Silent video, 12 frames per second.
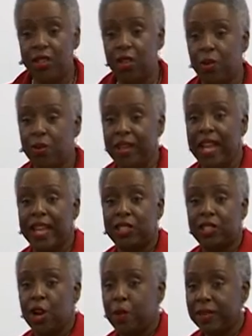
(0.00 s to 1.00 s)
you know, we had
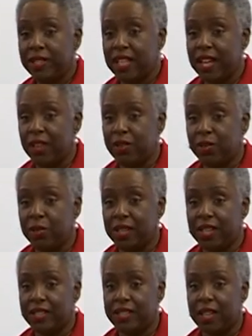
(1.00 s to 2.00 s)
Germantown during
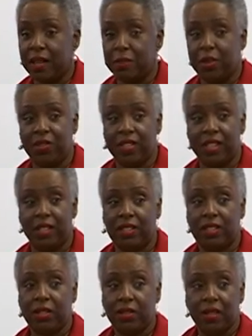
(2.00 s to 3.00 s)
that time over there
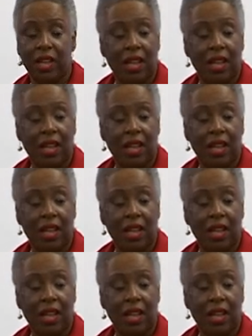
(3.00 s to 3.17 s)
too,